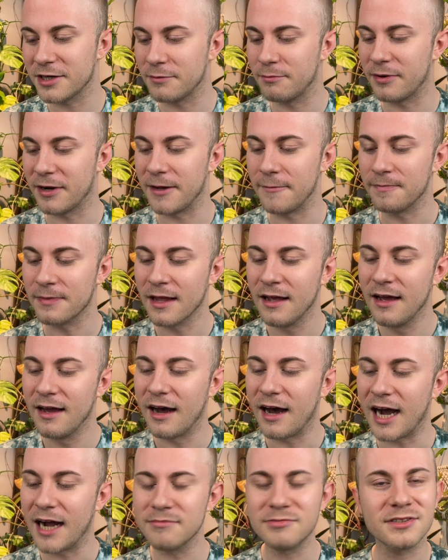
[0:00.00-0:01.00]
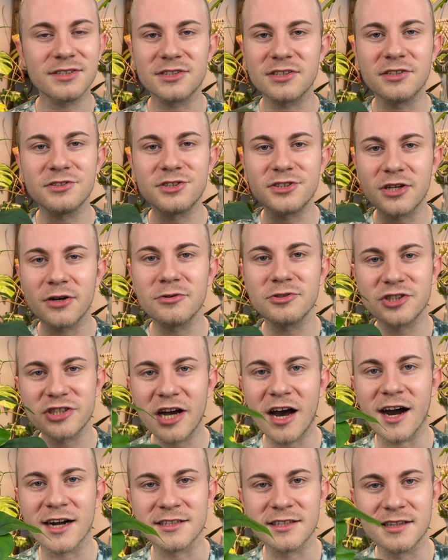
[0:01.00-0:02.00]
but I'm just so
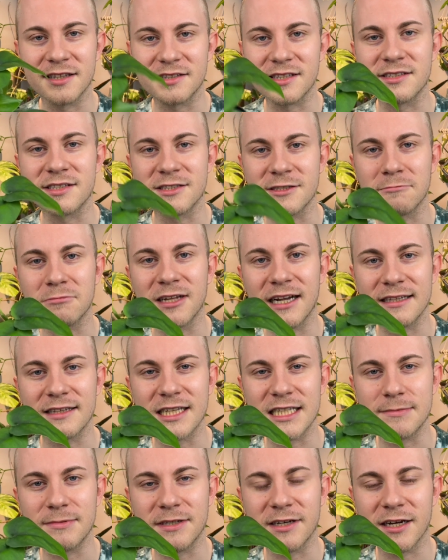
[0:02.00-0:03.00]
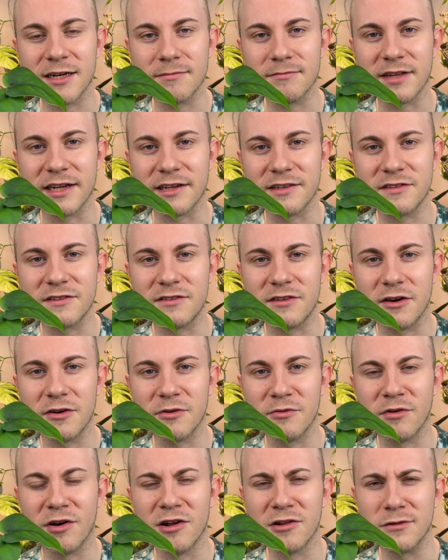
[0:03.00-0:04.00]
shocked that this is a plant that's become like
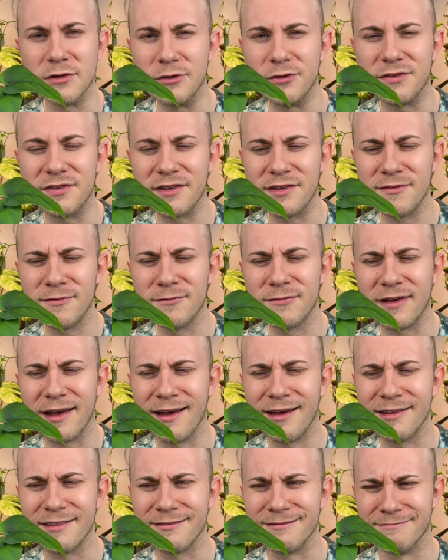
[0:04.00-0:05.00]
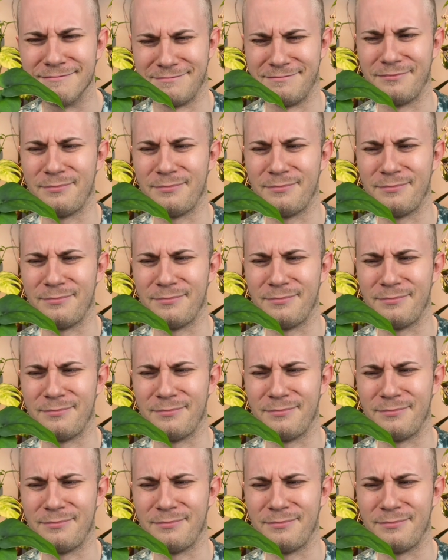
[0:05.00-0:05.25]
so elusive and